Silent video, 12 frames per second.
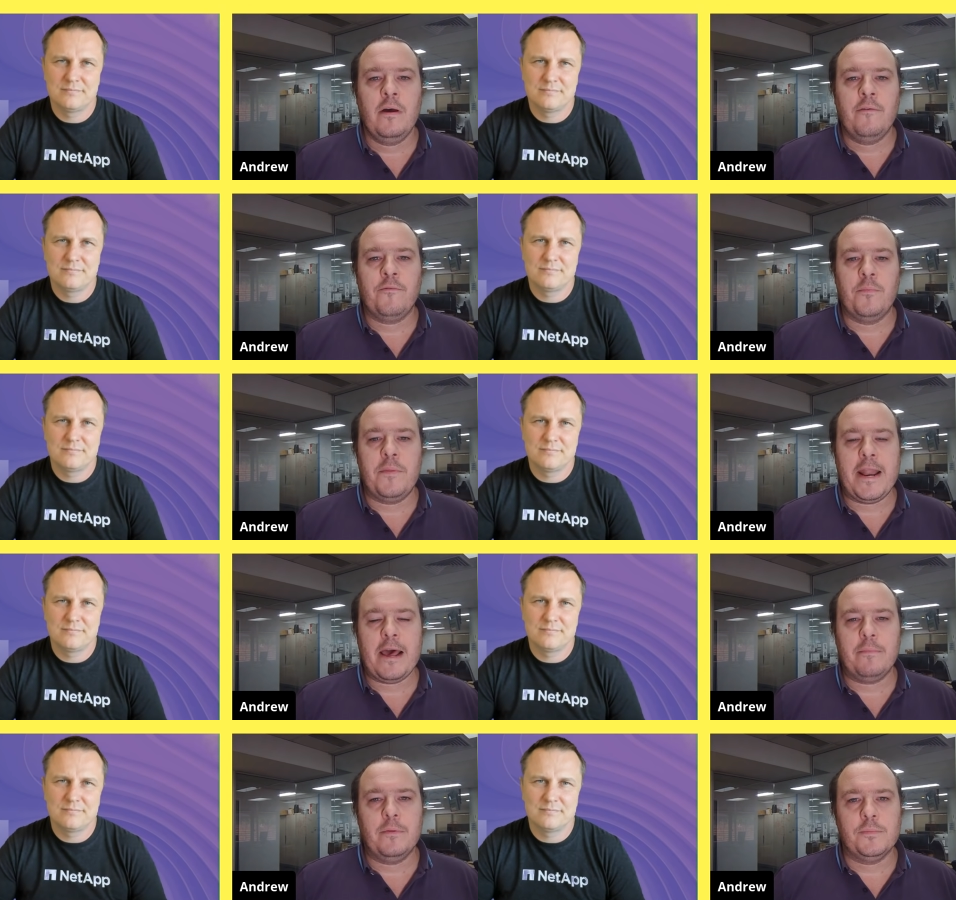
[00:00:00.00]
Speaker 1: from
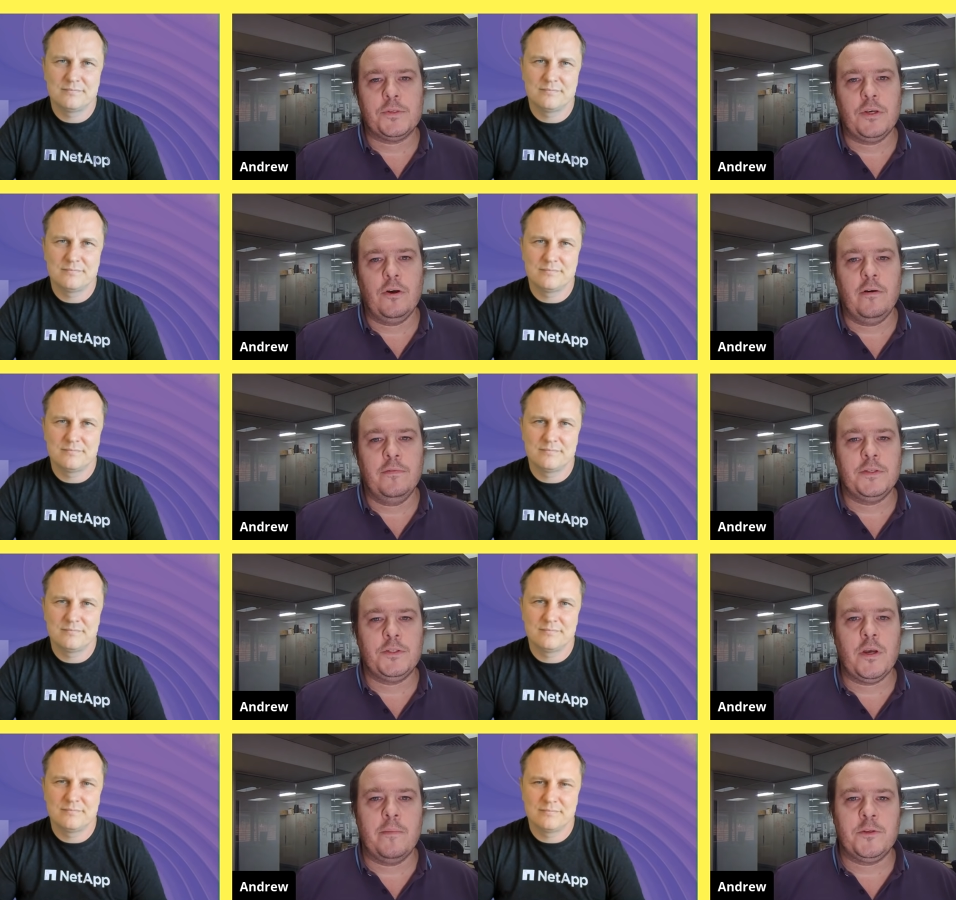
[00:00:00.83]
NetApp themselves in
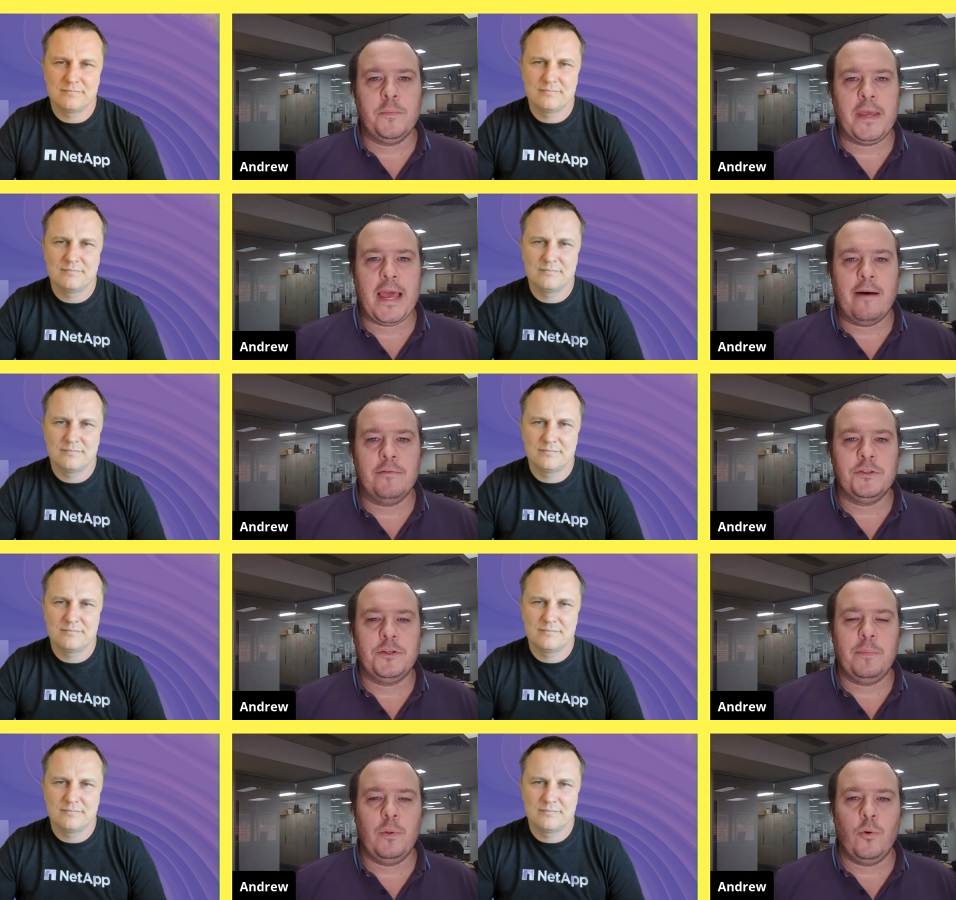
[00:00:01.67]
terms of being able to
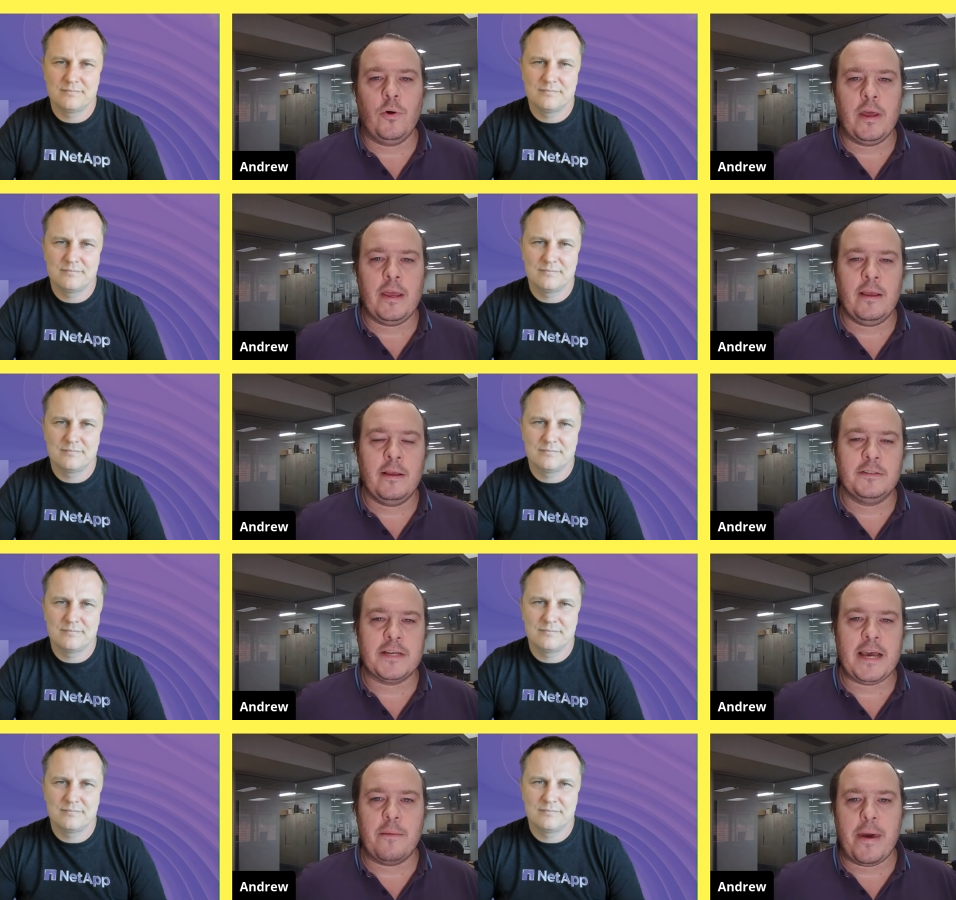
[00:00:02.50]
deploy
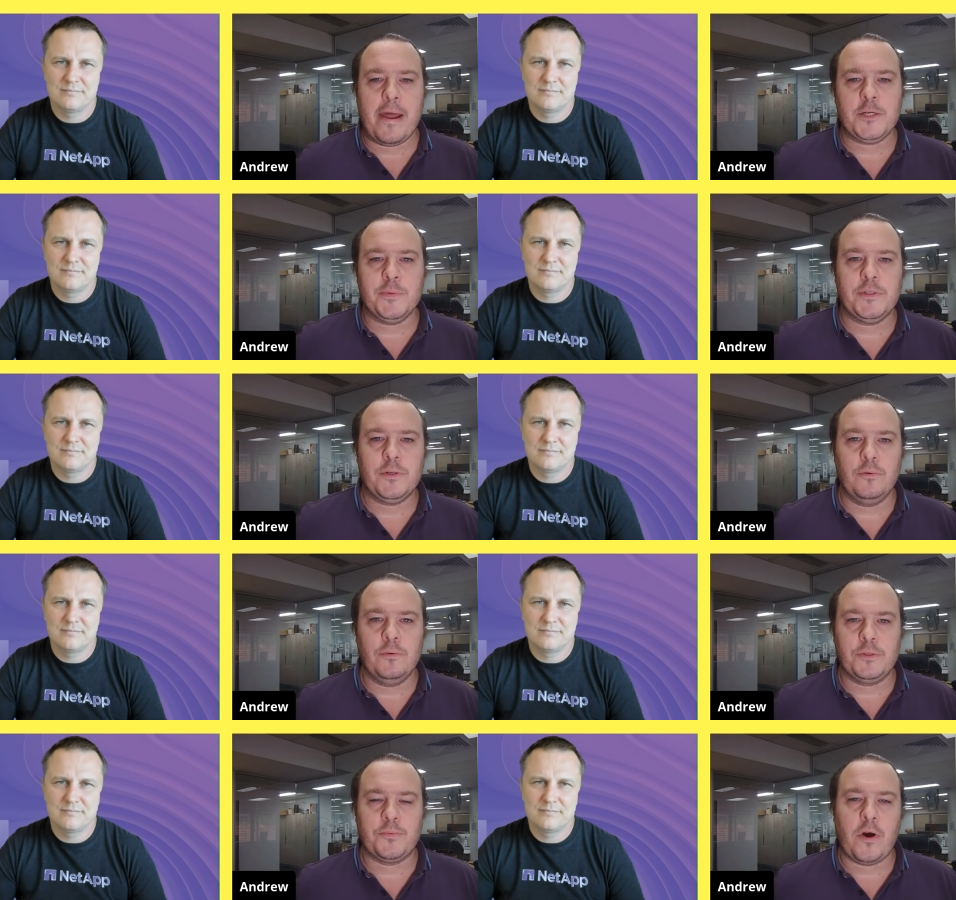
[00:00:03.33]
data management
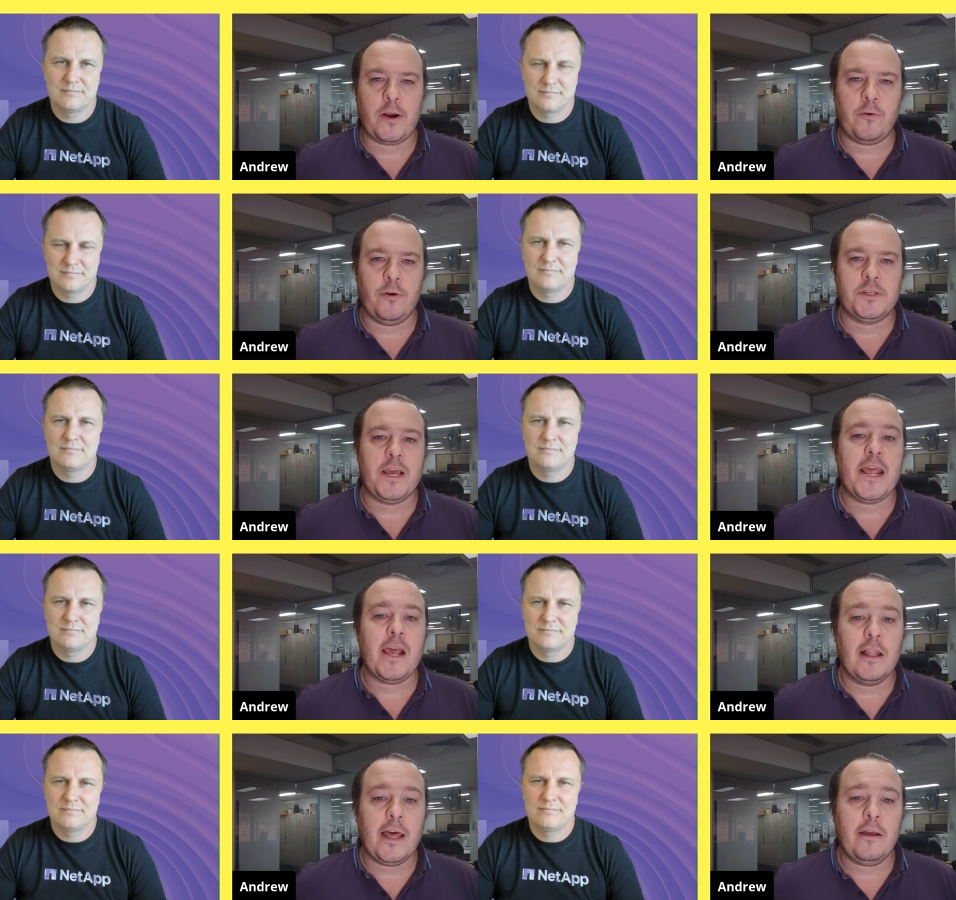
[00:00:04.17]
tools right across any
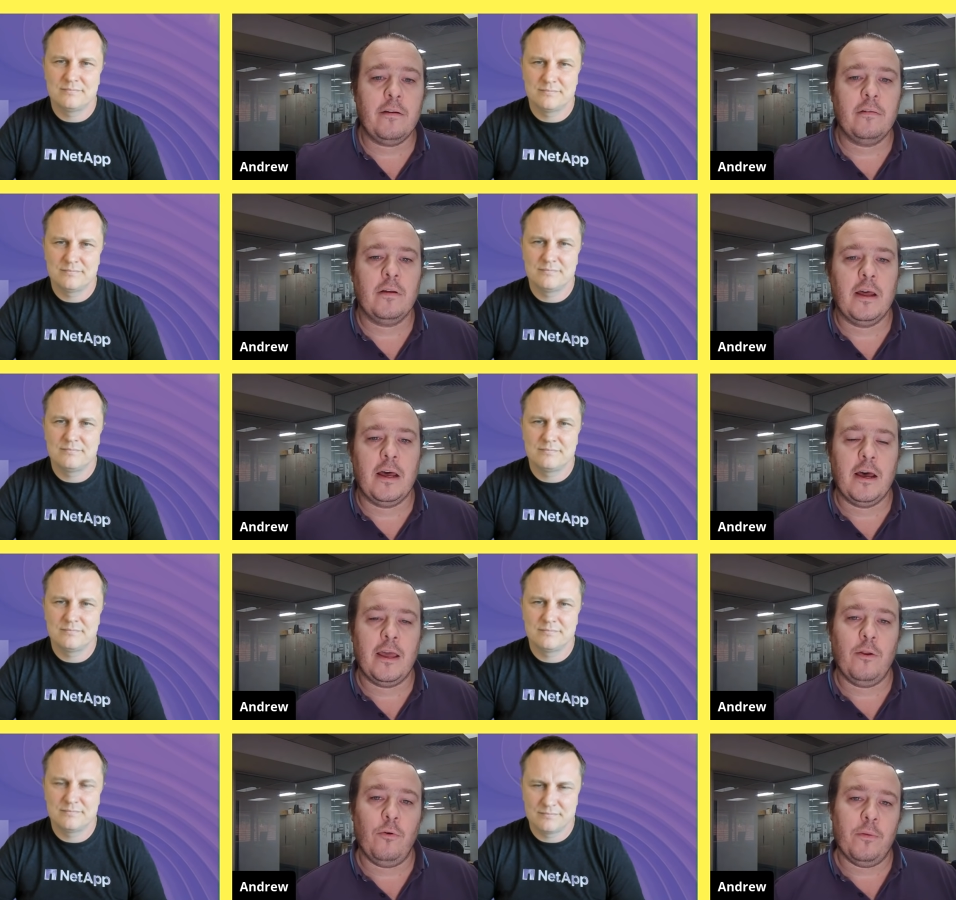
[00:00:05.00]
cloud uh,
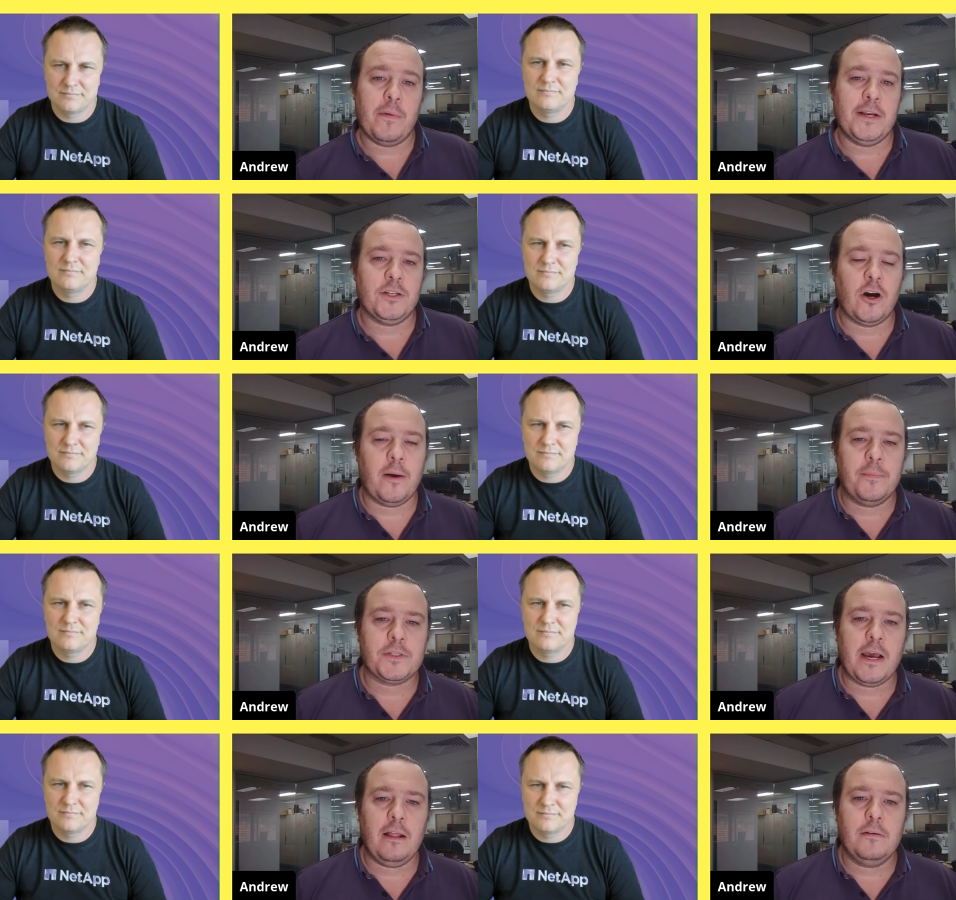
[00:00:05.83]
in all the major
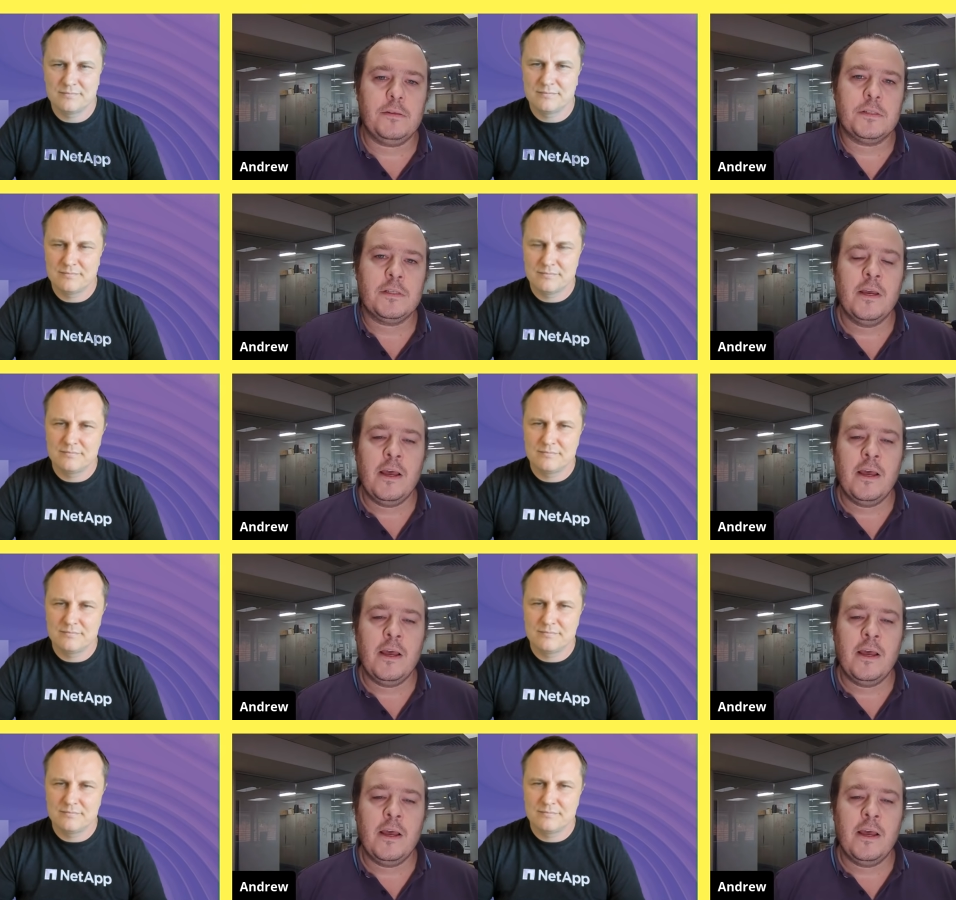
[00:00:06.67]
hyperscalers